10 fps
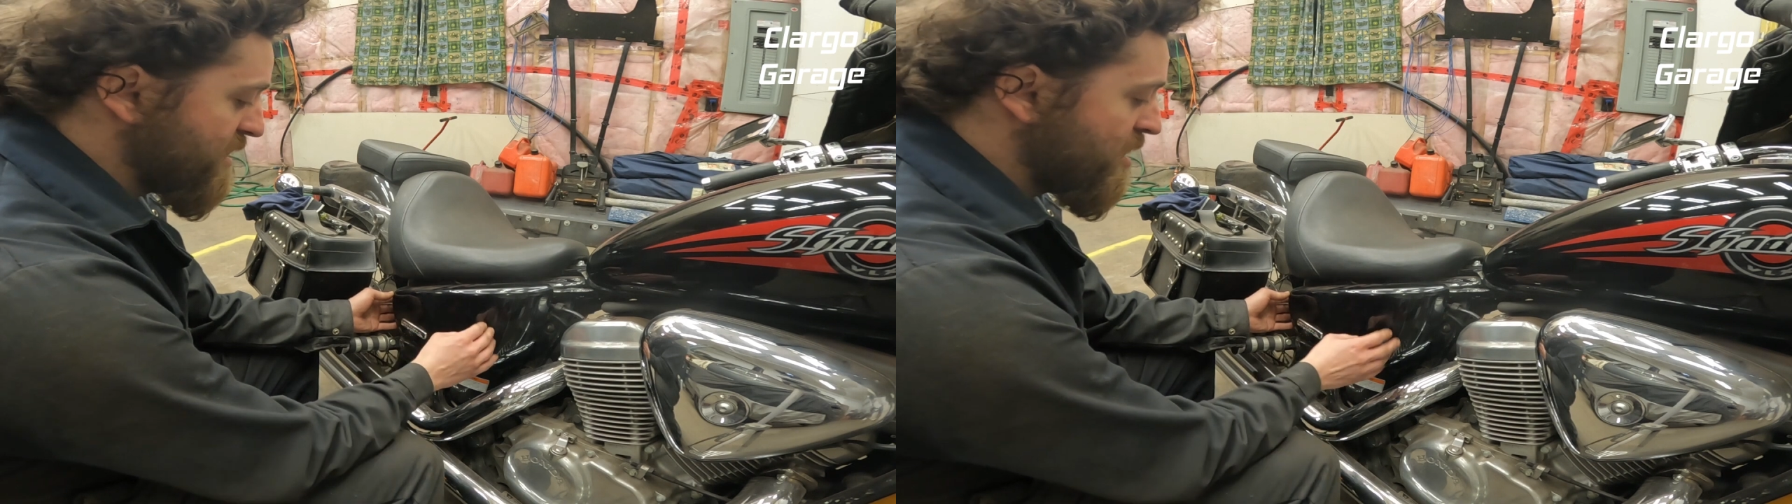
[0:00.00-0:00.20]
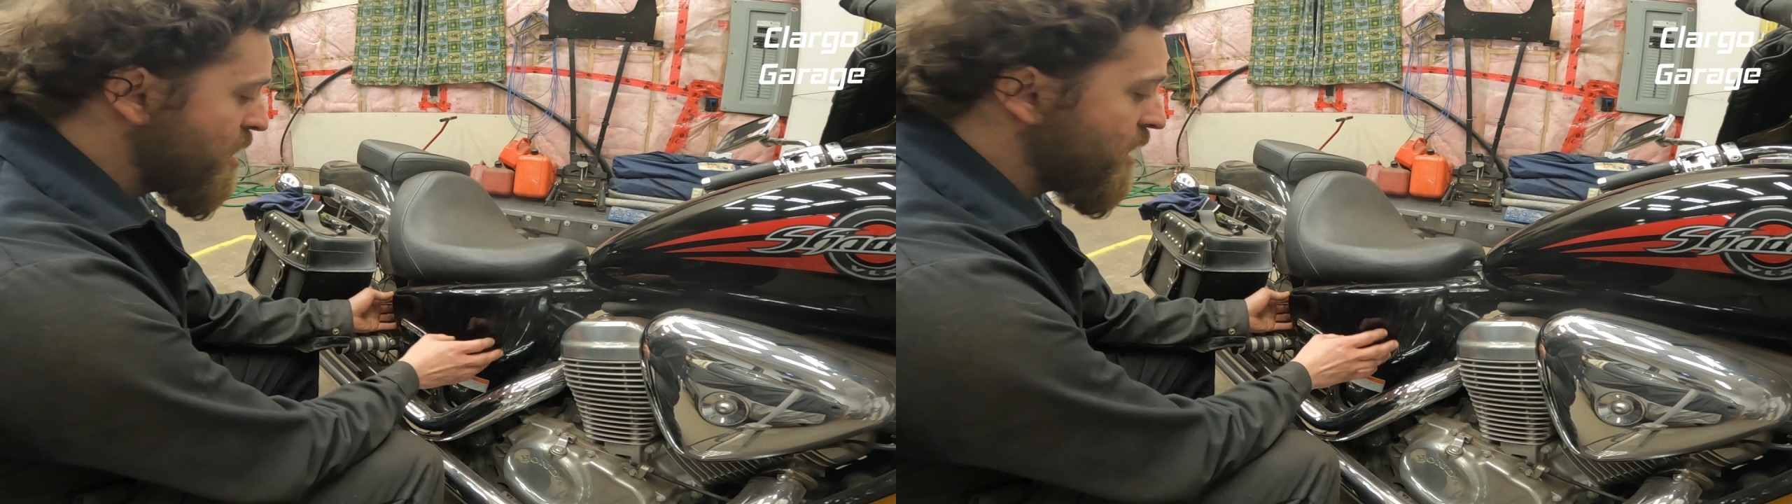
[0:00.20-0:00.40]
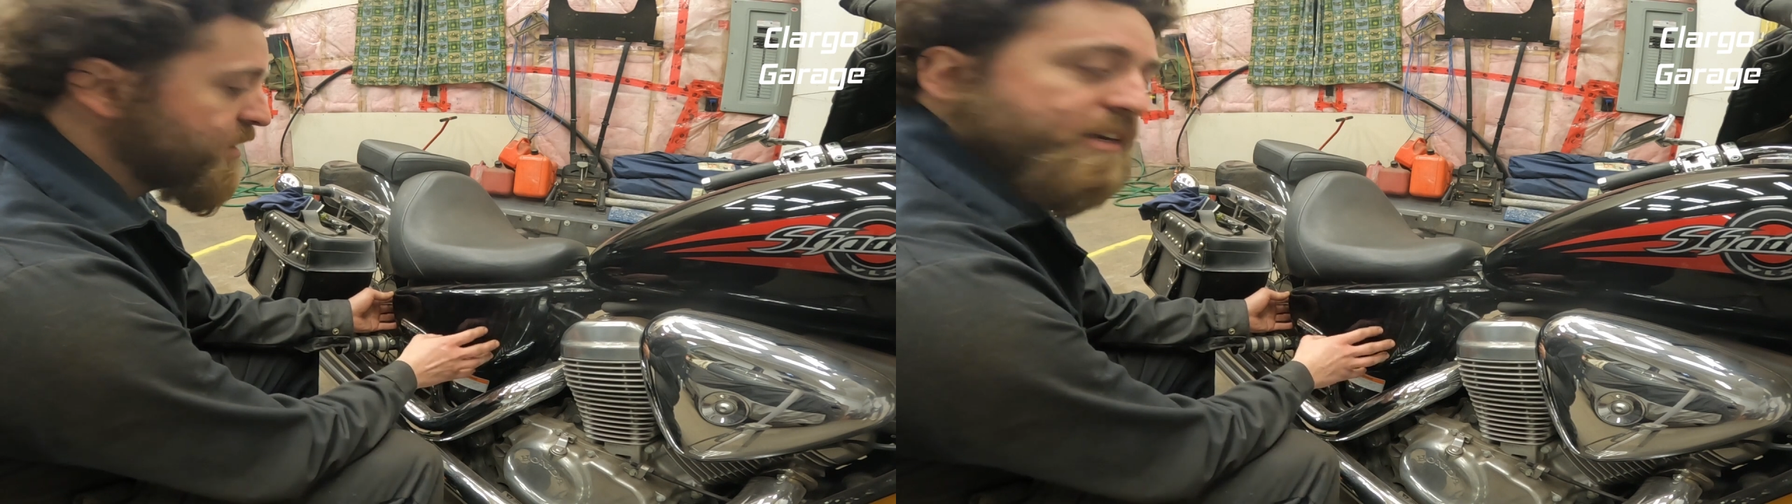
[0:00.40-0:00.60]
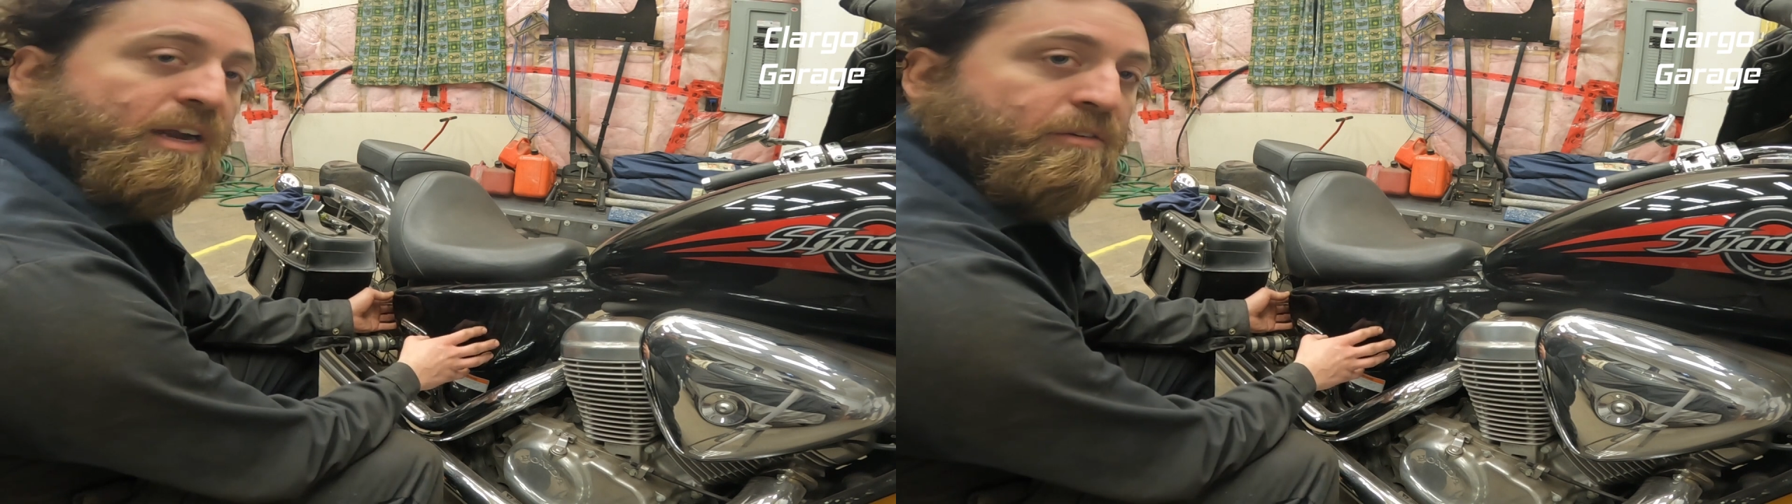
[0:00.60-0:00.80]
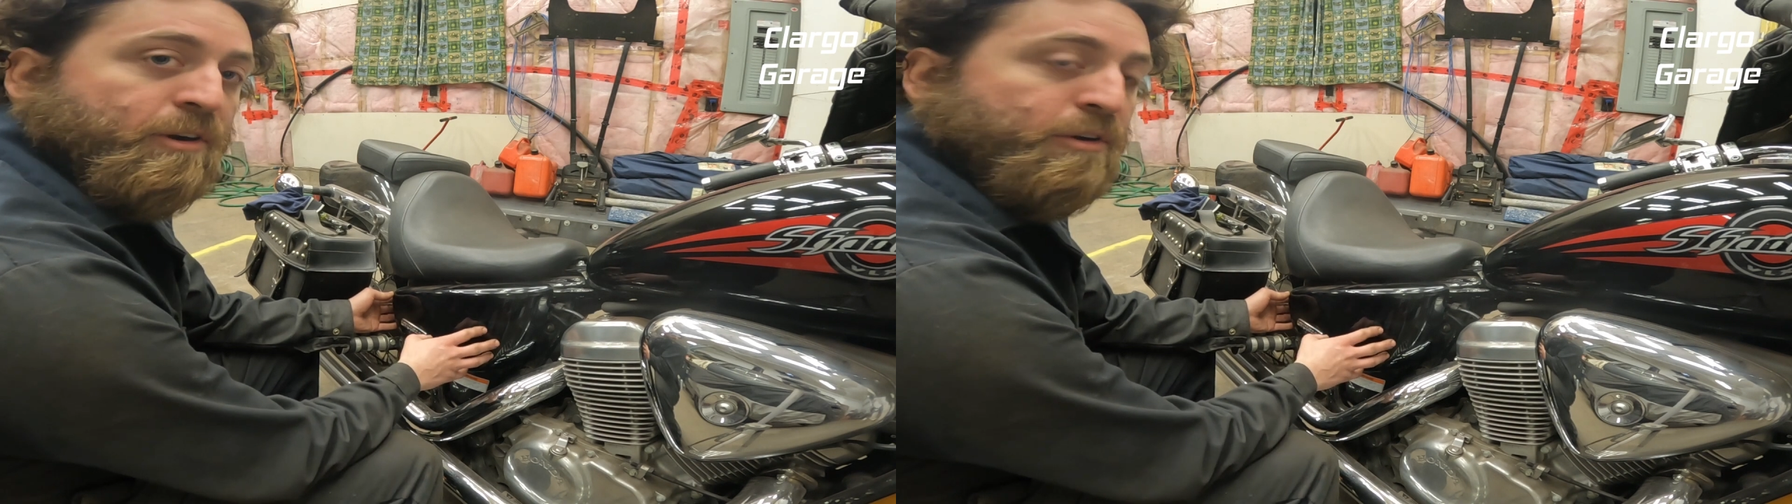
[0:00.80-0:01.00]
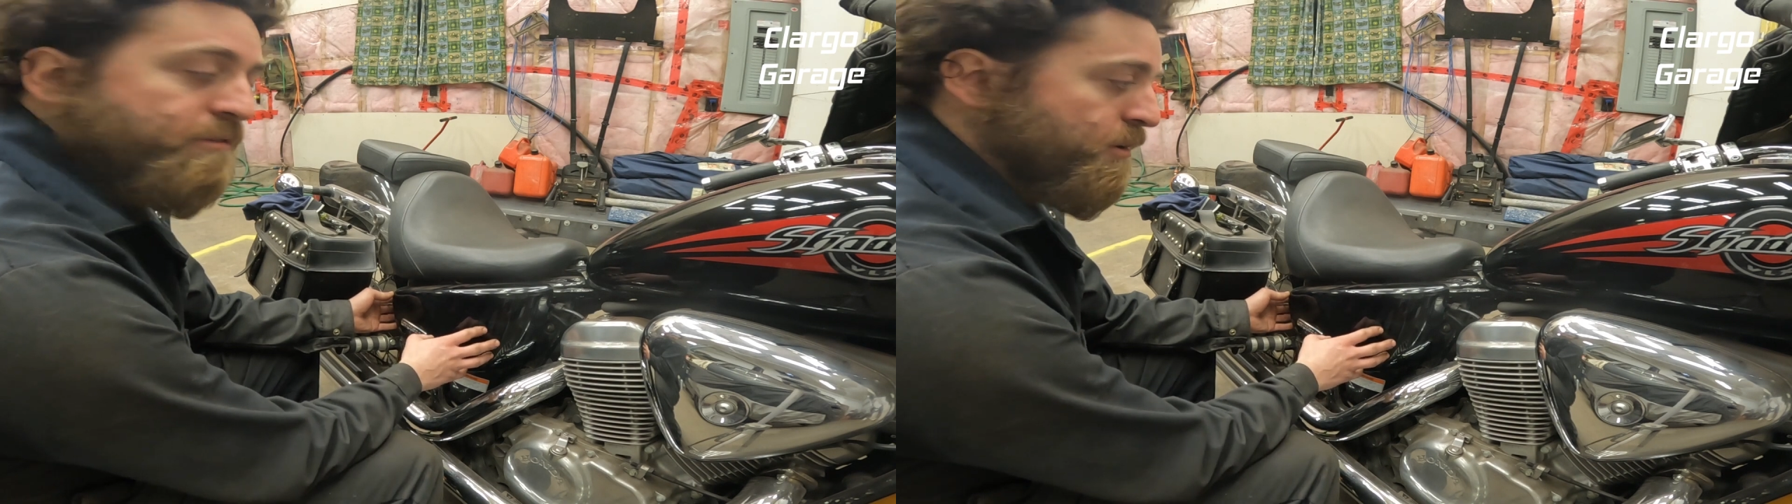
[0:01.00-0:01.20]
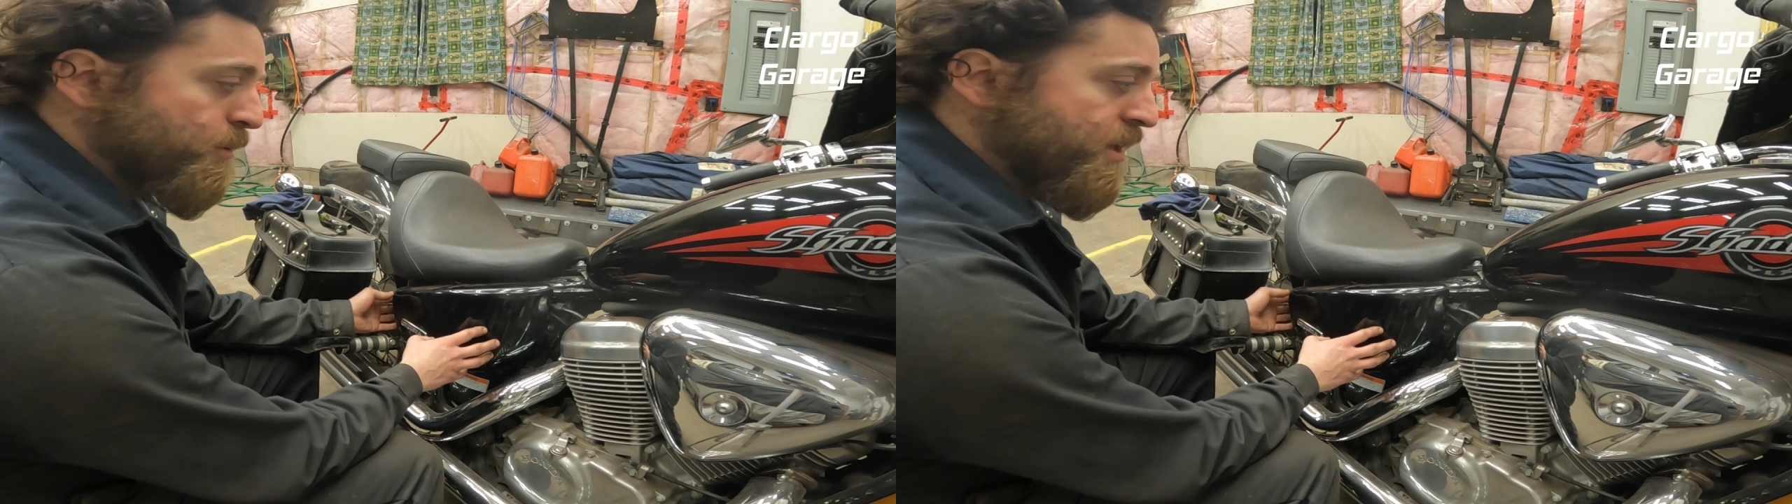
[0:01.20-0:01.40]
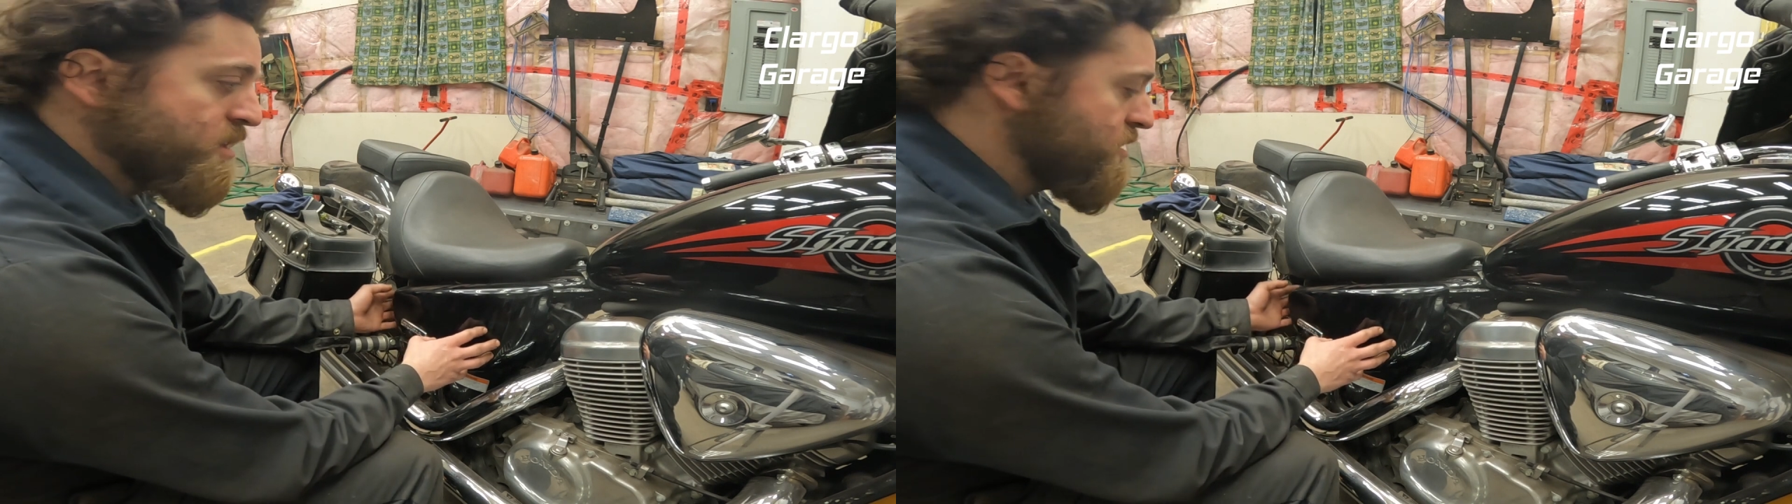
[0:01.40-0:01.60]
Honda cover out of our
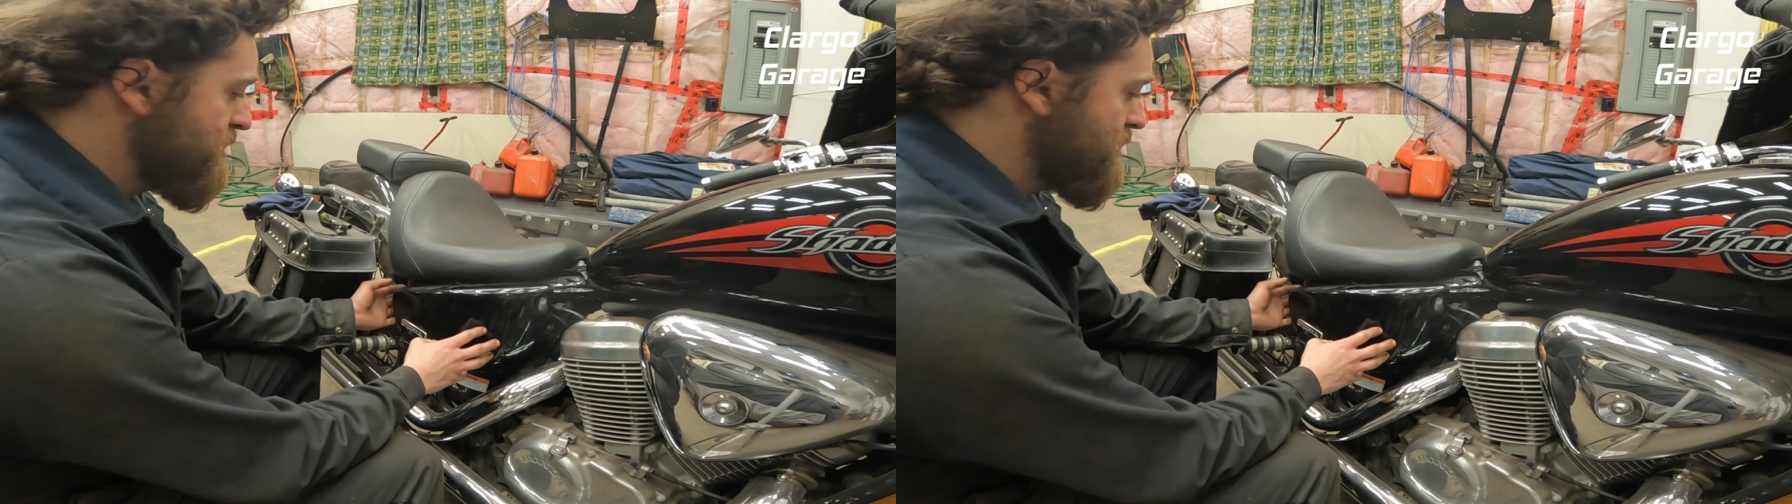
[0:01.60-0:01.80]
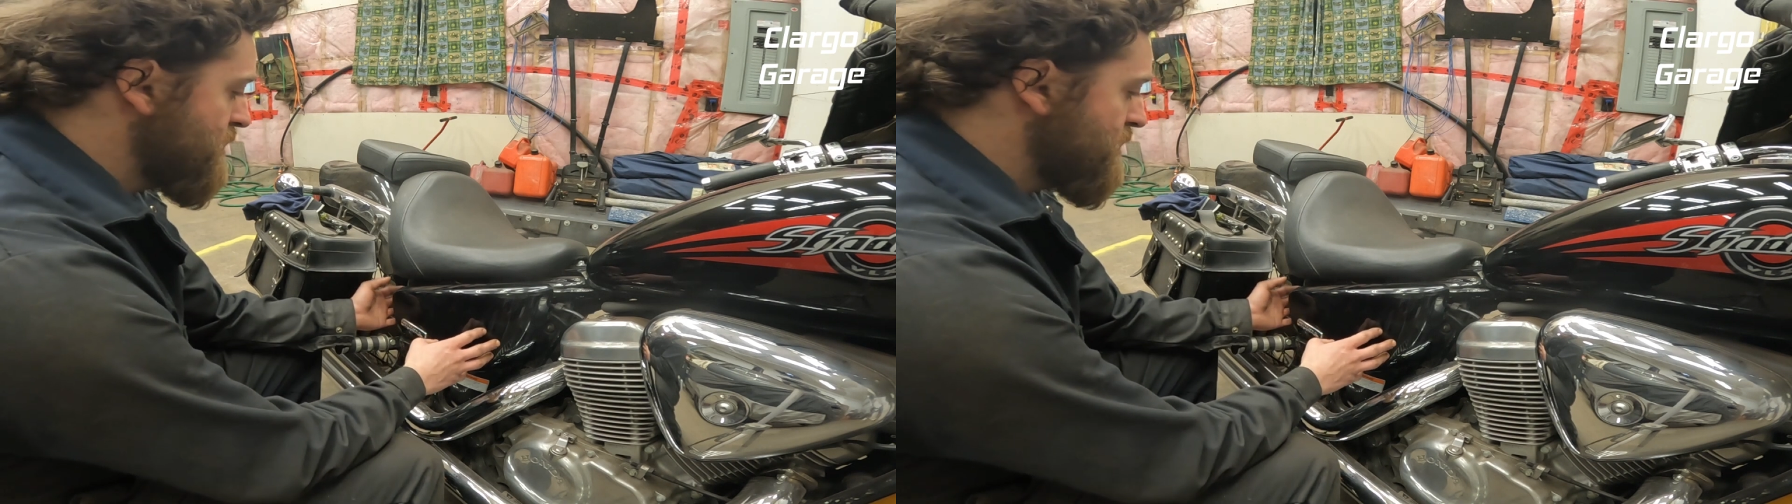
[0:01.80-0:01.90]
way.